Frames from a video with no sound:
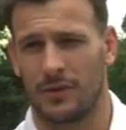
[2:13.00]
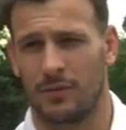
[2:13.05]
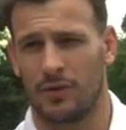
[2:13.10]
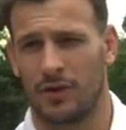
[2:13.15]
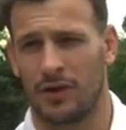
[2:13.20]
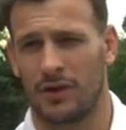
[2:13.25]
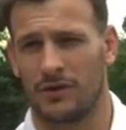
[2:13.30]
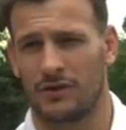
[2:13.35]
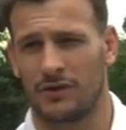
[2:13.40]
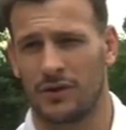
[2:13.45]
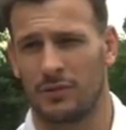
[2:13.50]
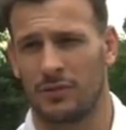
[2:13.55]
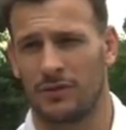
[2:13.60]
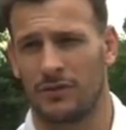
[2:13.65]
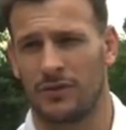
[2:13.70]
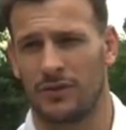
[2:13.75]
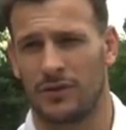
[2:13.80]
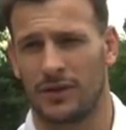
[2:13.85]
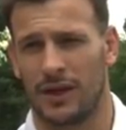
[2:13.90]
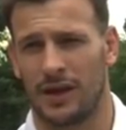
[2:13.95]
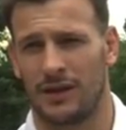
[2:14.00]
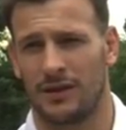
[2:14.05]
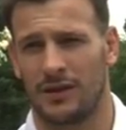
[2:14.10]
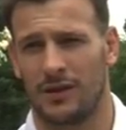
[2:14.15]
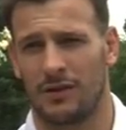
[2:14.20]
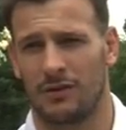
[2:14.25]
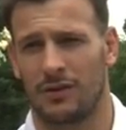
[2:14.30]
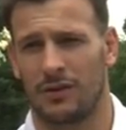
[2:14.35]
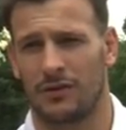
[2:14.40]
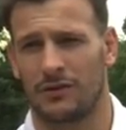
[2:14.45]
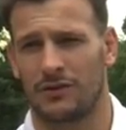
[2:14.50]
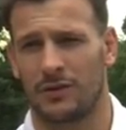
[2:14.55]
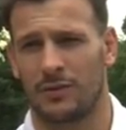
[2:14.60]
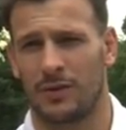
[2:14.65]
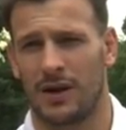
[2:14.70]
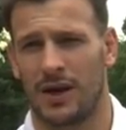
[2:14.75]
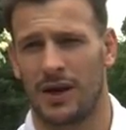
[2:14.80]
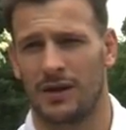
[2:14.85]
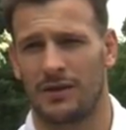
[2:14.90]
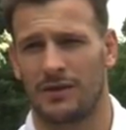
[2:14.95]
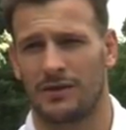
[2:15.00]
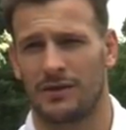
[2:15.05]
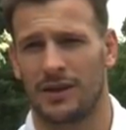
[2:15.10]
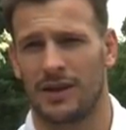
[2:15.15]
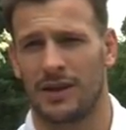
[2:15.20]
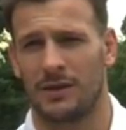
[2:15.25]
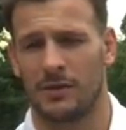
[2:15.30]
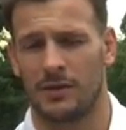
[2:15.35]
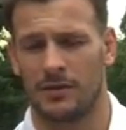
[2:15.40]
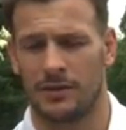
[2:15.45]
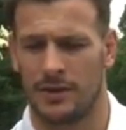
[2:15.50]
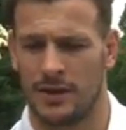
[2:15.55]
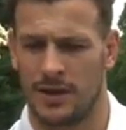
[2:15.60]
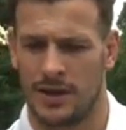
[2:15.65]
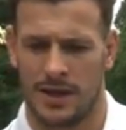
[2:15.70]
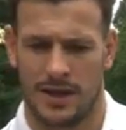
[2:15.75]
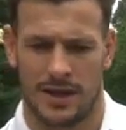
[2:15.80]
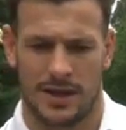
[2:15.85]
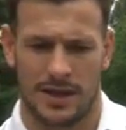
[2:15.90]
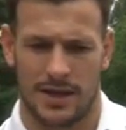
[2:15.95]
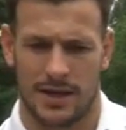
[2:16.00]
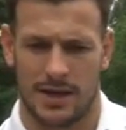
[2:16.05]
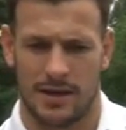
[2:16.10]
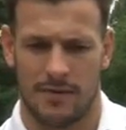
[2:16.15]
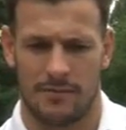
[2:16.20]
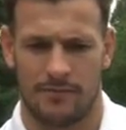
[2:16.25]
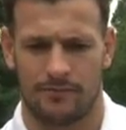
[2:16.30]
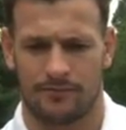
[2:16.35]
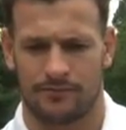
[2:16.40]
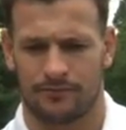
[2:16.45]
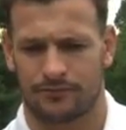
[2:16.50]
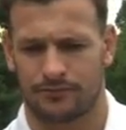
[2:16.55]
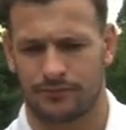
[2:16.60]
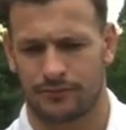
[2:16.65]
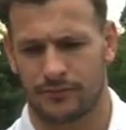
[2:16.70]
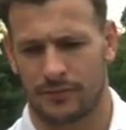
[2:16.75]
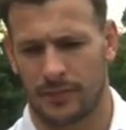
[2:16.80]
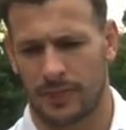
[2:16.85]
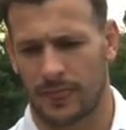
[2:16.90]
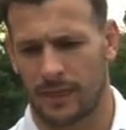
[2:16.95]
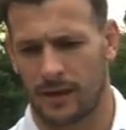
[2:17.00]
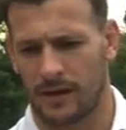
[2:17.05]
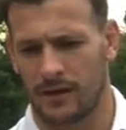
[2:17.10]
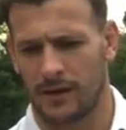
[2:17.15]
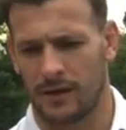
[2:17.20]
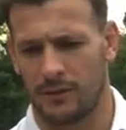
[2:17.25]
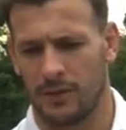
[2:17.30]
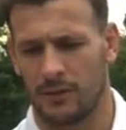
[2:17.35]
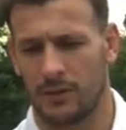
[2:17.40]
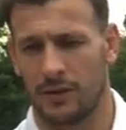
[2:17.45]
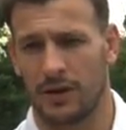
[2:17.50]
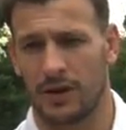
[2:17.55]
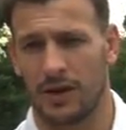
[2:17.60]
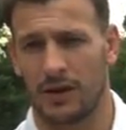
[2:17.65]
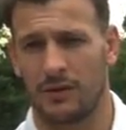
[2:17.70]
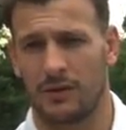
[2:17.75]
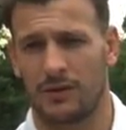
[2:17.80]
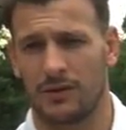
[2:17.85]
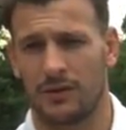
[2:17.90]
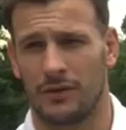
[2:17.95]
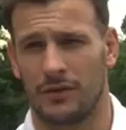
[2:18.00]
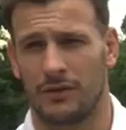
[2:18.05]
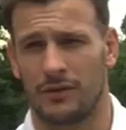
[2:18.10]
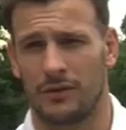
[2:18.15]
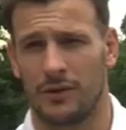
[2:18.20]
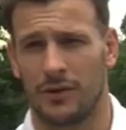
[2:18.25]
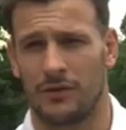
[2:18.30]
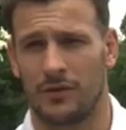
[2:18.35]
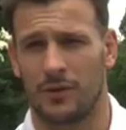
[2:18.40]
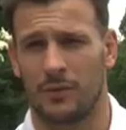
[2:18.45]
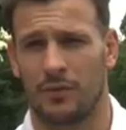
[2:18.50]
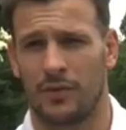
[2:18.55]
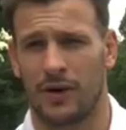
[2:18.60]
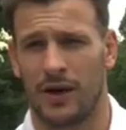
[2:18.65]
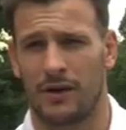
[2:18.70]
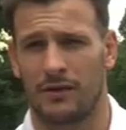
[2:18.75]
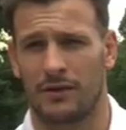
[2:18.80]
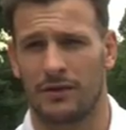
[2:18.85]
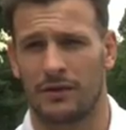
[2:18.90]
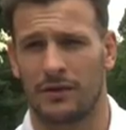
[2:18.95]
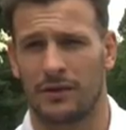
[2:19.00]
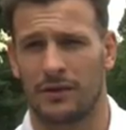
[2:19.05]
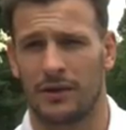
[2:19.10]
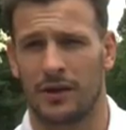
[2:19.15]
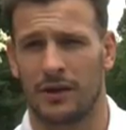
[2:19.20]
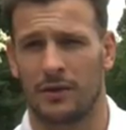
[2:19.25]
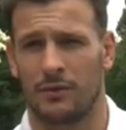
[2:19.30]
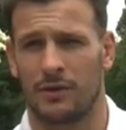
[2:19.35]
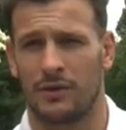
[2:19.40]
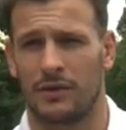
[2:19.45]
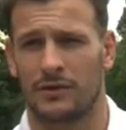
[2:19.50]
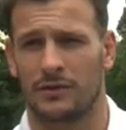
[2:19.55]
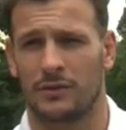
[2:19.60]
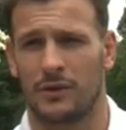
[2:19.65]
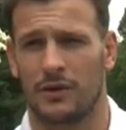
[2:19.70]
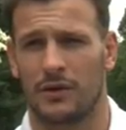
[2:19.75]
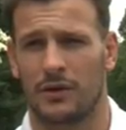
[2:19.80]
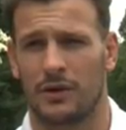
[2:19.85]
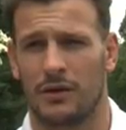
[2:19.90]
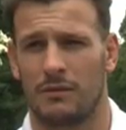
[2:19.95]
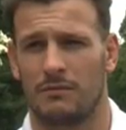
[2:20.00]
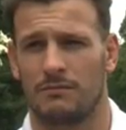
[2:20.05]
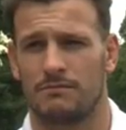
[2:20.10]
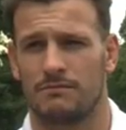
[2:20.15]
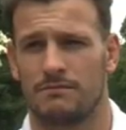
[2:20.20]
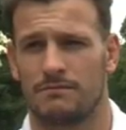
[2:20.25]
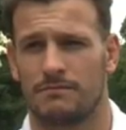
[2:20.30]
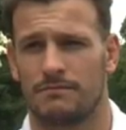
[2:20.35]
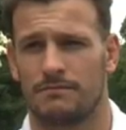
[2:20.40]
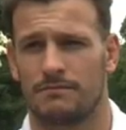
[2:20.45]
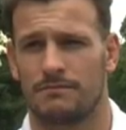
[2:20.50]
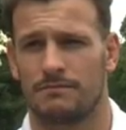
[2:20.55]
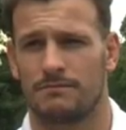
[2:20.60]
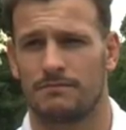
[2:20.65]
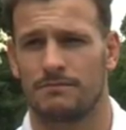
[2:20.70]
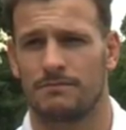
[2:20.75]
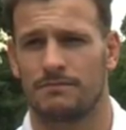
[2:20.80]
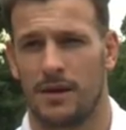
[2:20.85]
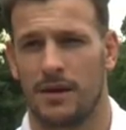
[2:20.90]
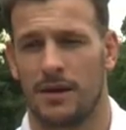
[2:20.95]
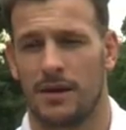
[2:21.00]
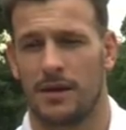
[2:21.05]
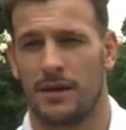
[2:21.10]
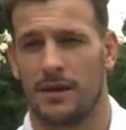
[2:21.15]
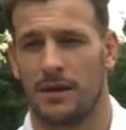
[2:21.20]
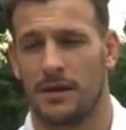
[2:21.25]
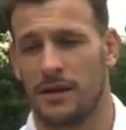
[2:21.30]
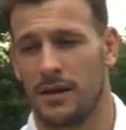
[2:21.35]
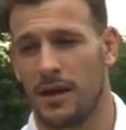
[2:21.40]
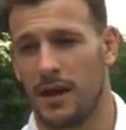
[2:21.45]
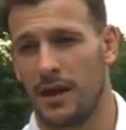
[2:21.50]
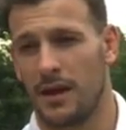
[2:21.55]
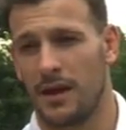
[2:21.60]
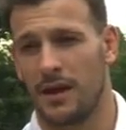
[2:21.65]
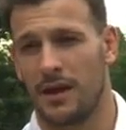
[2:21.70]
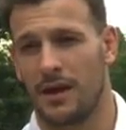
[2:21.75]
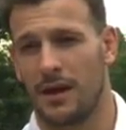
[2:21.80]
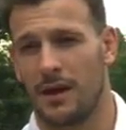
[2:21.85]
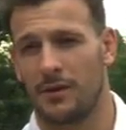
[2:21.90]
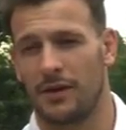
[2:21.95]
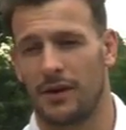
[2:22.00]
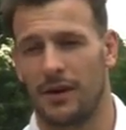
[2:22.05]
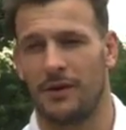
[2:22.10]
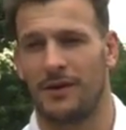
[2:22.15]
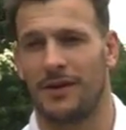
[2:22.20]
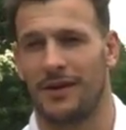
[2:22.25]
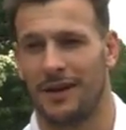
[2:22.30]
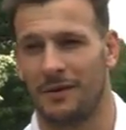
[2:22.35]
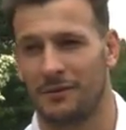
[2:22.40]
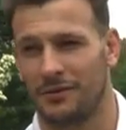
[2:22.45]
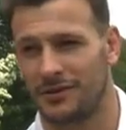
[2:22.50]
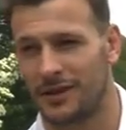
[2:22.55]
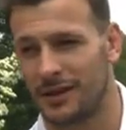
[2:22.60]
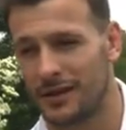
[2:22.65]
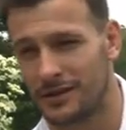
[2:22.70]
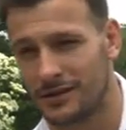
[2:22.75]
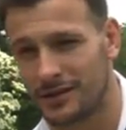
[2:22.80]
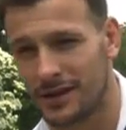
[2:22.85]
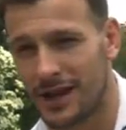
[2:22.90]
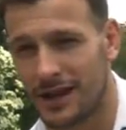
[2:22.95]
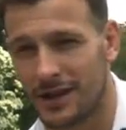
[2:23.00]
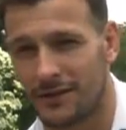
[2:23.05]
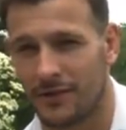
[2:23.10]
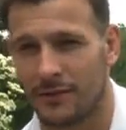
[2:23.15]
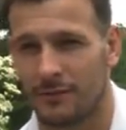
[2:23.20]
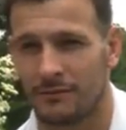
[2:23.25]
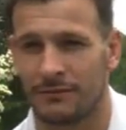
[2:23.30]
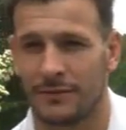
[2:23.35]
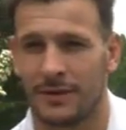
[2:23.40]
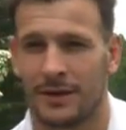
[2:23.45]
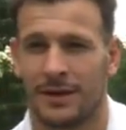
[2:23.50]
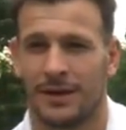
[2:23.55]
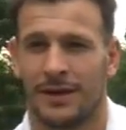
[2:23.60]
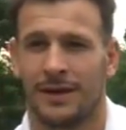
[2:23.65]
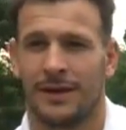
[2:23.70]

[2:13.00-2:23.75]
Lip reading: a brilliant job of getting the whole country behind the team. And you know, we want to go and do everyone proud and go and win this World Cup. Yeah, I'm still as scared of him